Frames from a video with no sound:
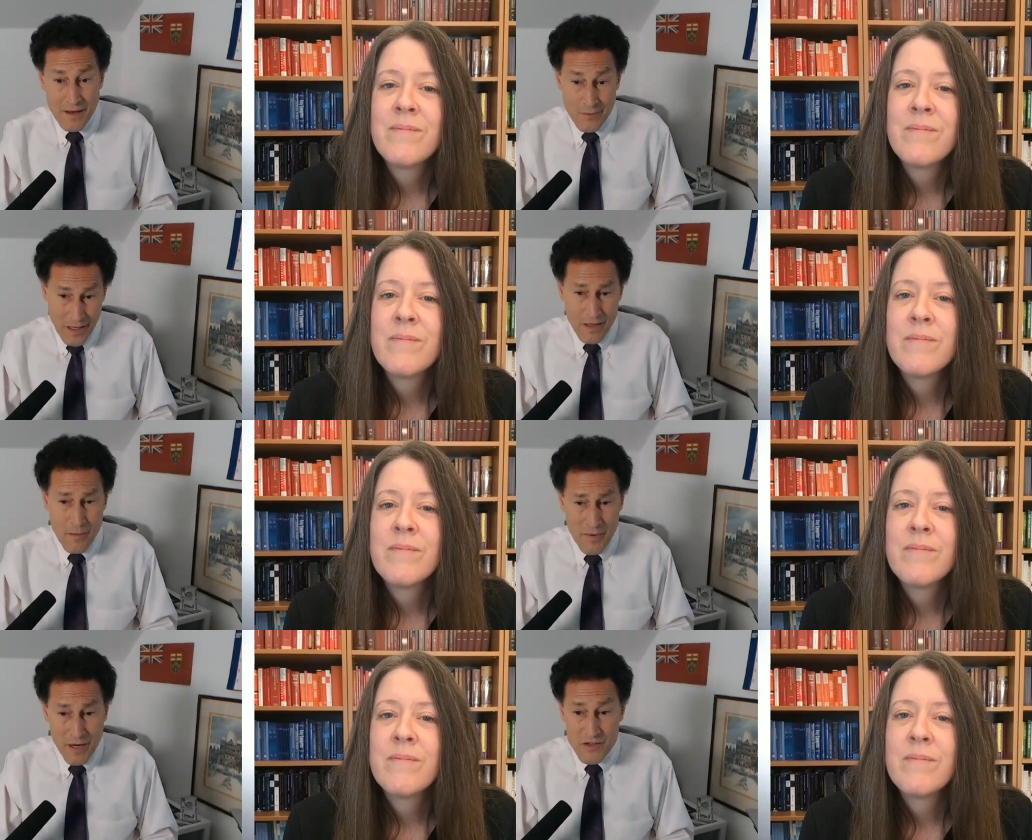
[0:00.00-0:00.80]
Speaker 1: Well,
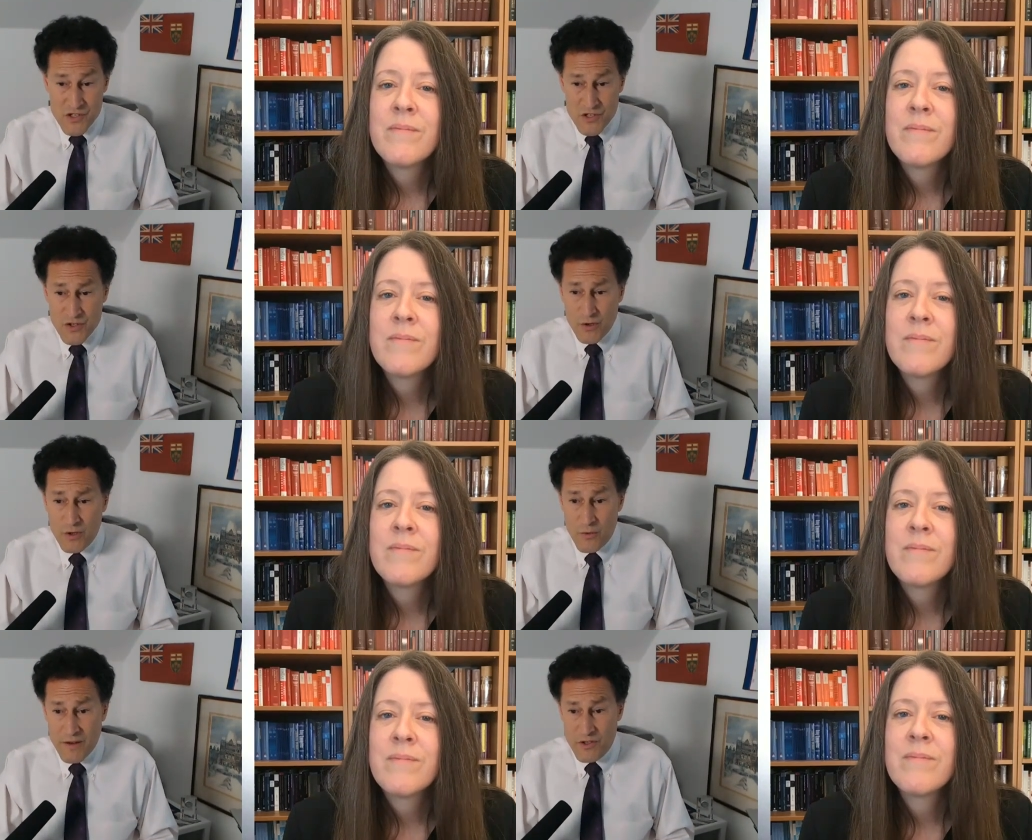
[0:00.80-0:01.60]
America's Internal
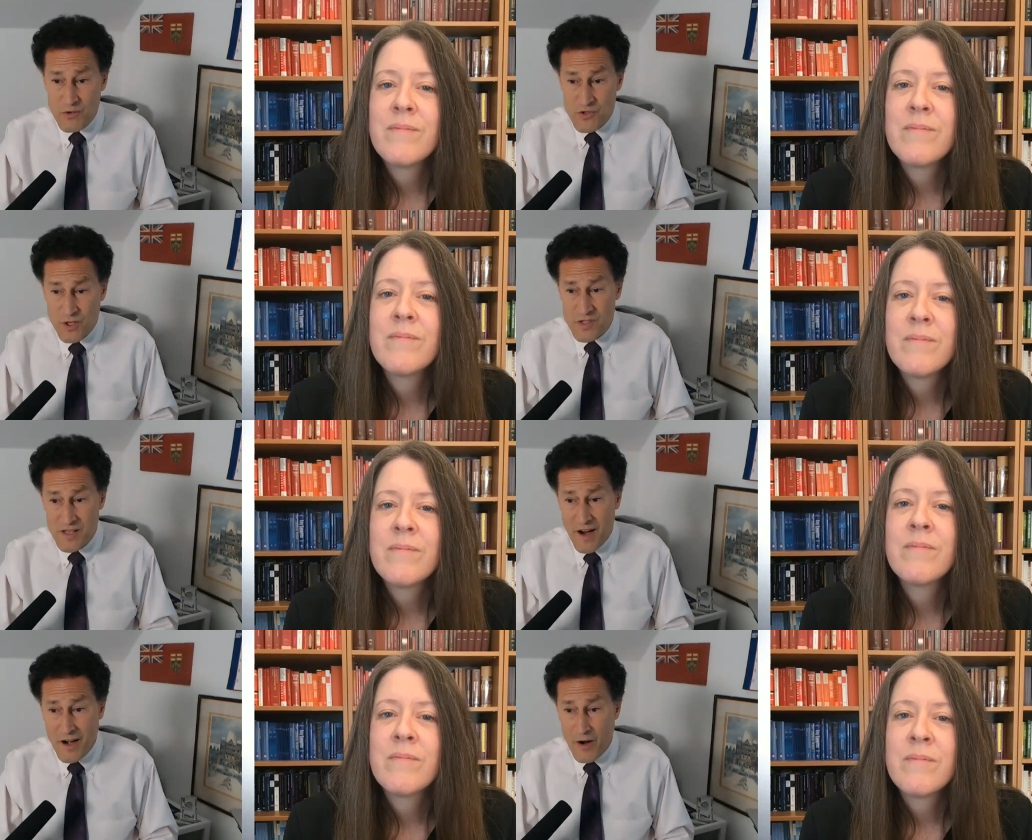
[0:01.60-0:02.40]
Revenue Service,
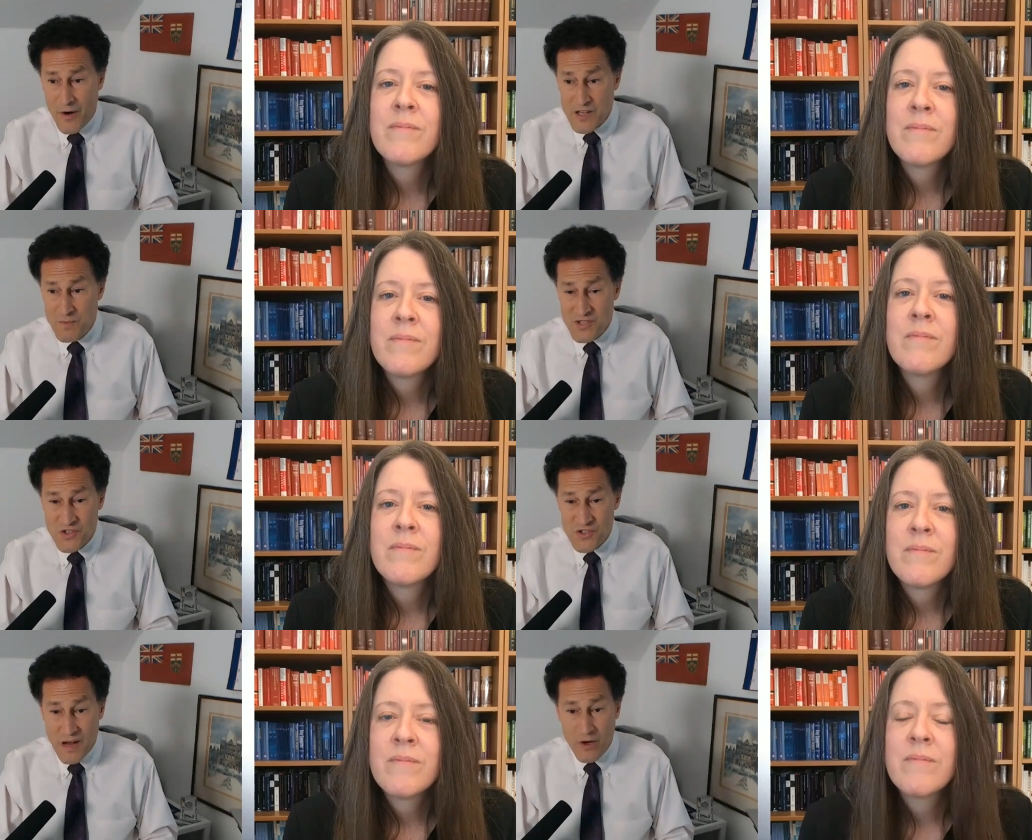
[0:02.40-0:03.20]
the IRS,
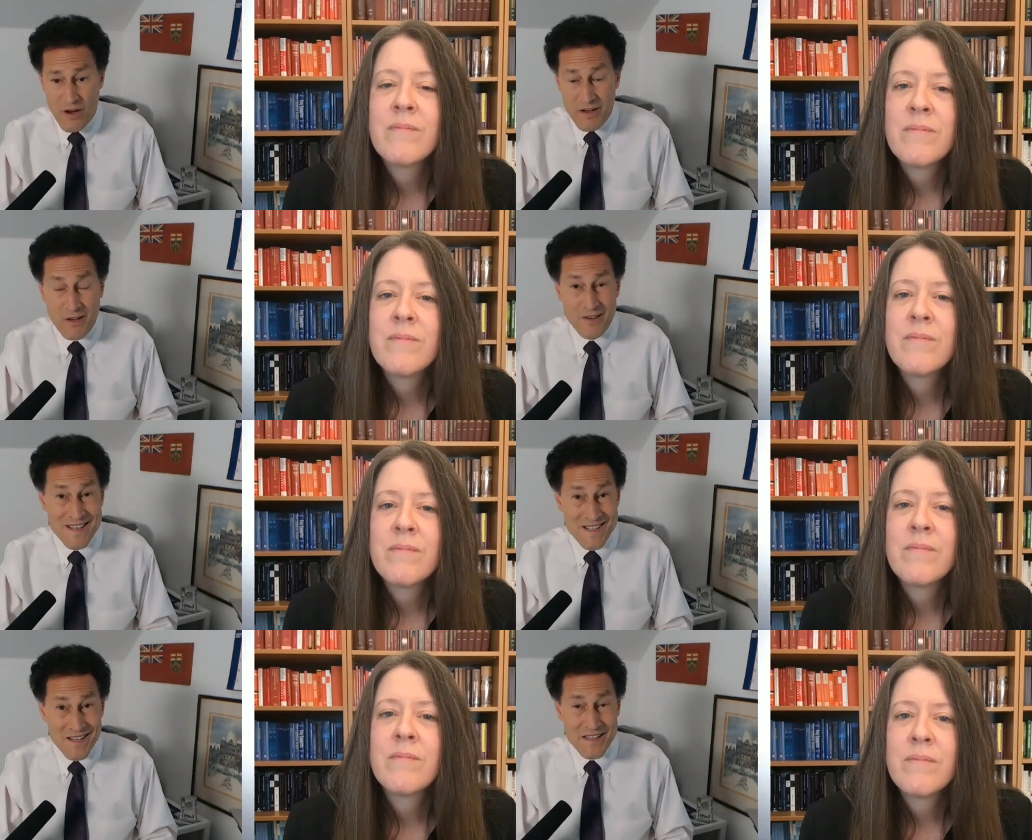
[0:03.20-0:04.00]
misses out on nearly
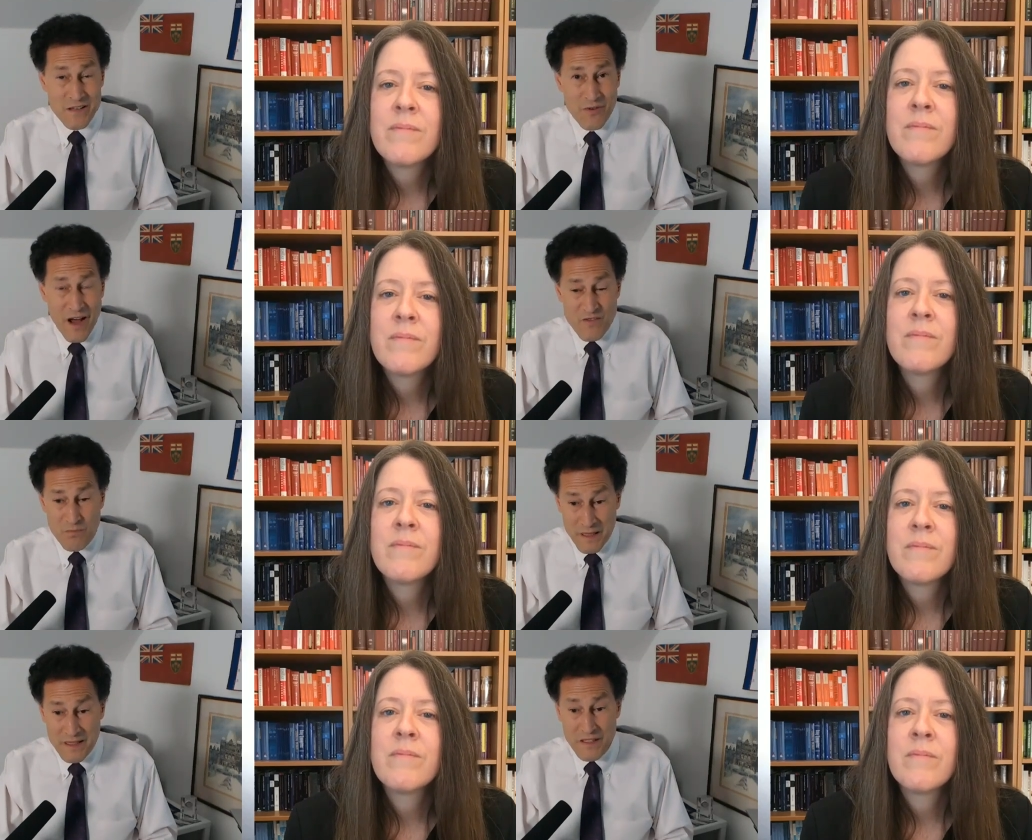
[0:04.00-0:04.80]
$65
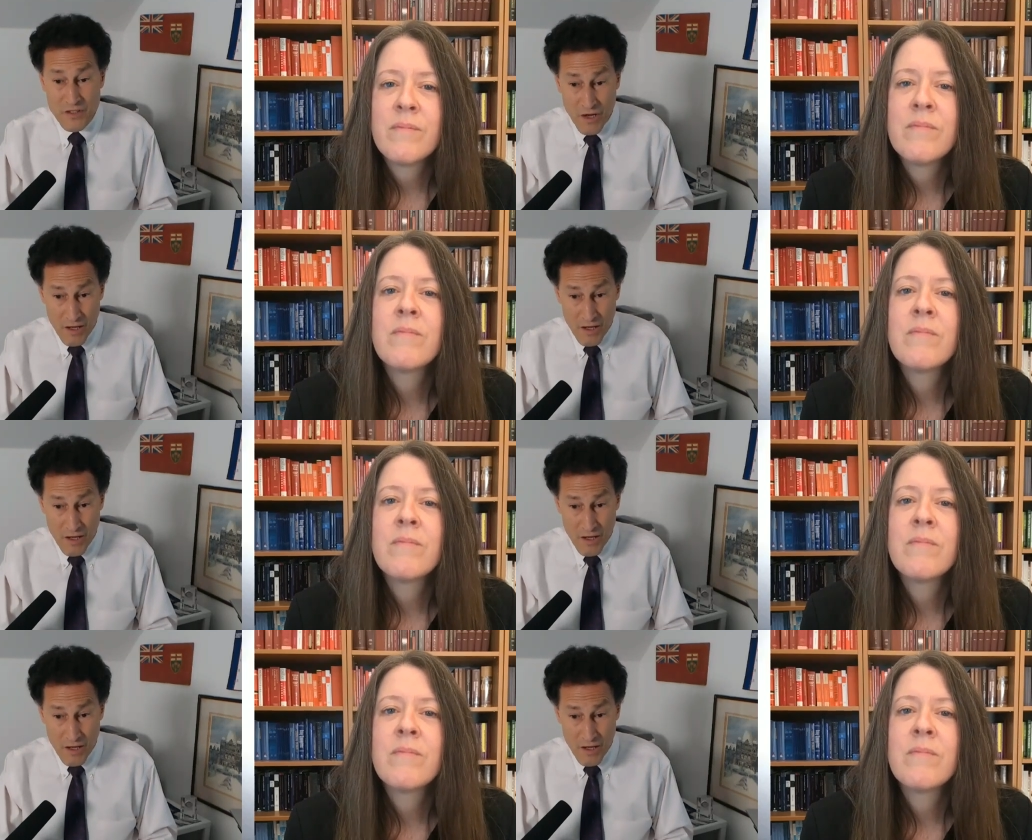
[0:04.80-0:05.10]
billion